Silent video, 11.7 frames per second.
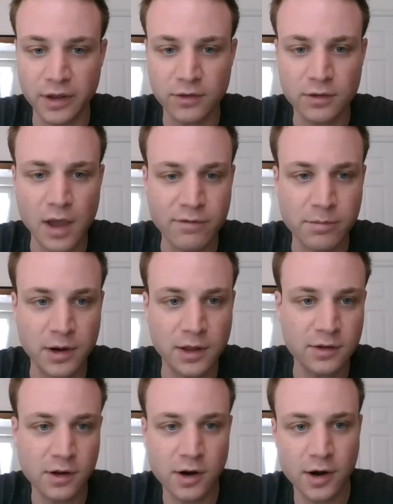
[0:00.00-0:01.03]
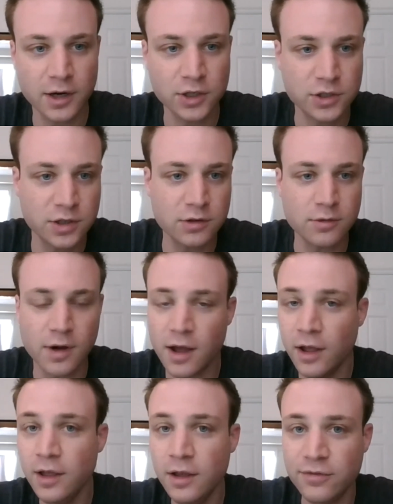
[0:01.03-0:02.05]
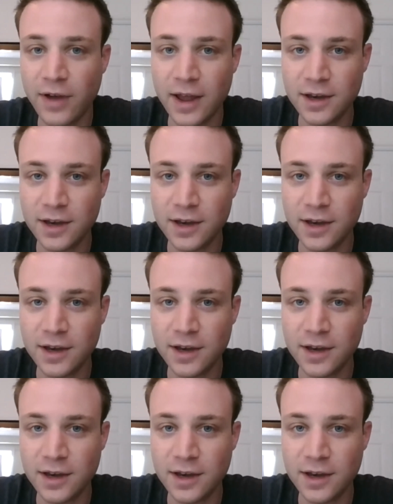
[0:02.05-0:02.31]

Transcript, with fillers: So everybody is encouraged to uh, find